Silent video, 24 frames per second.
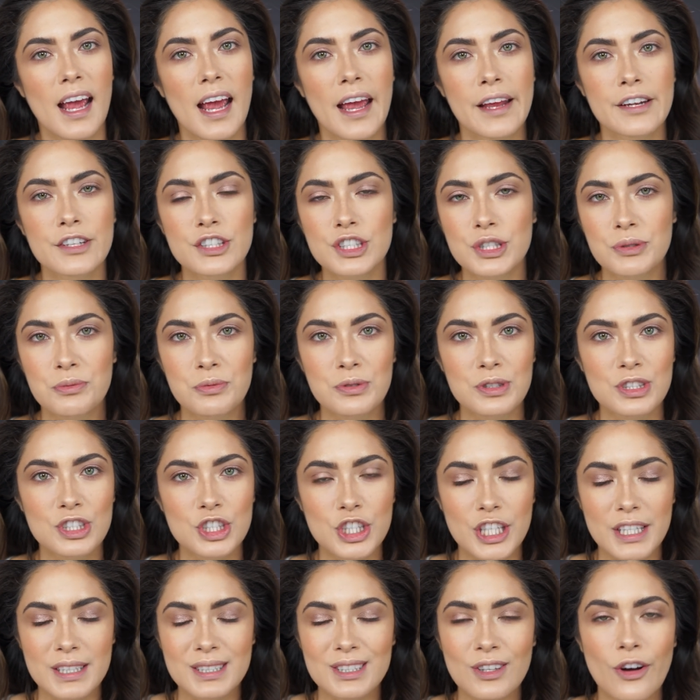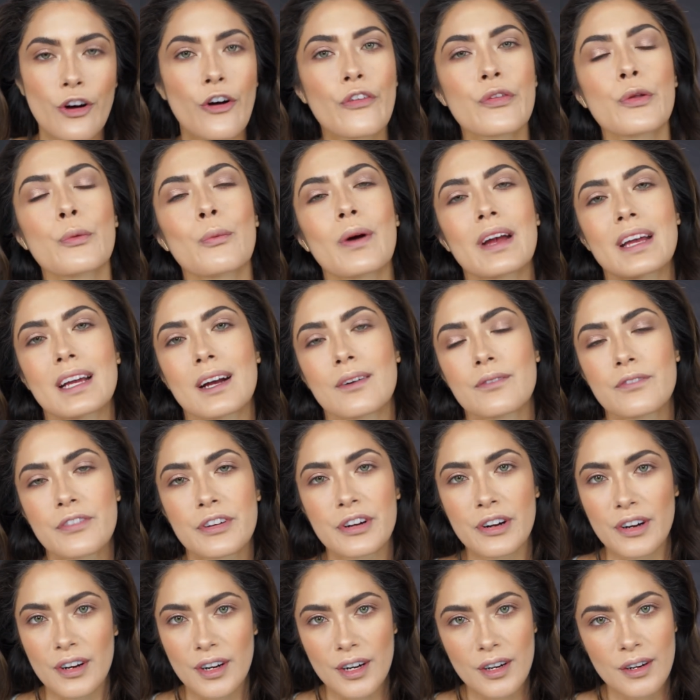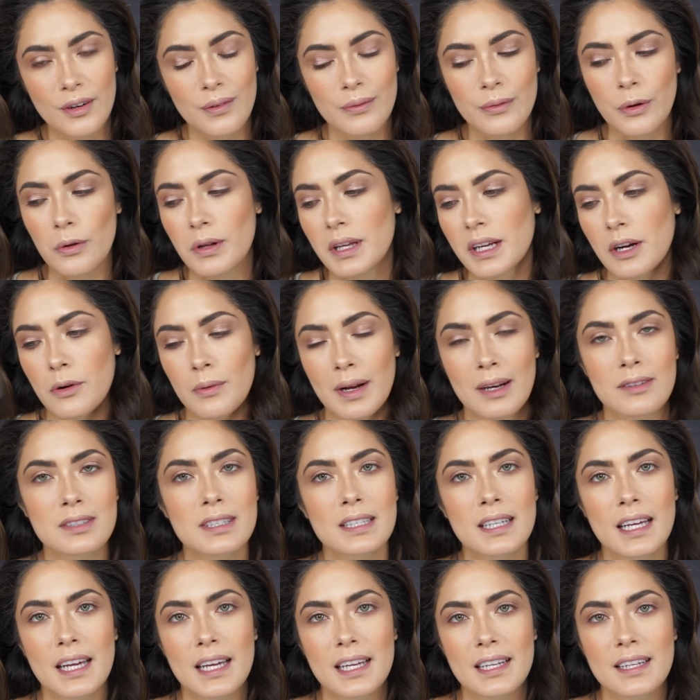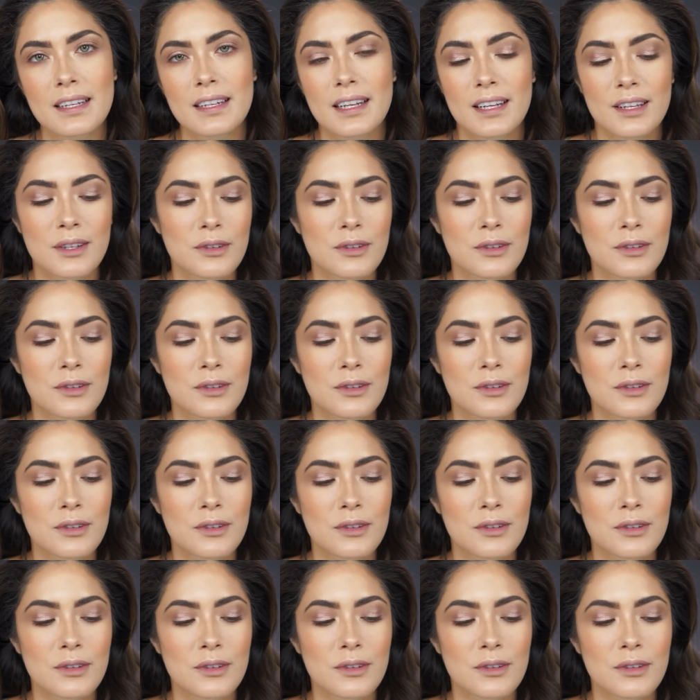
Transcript: And she was just on the white comforter, rolling around in it.